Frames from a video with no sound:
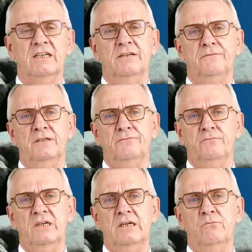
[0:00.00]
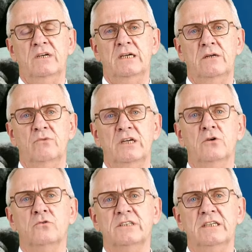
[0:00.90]
And if we
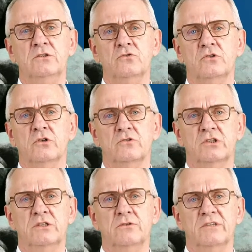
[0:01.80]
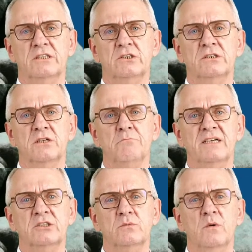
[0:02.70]
looked into those situations, the
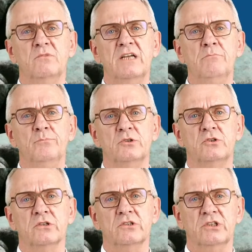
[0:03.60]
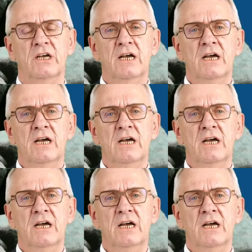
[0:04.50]
maximum temperatures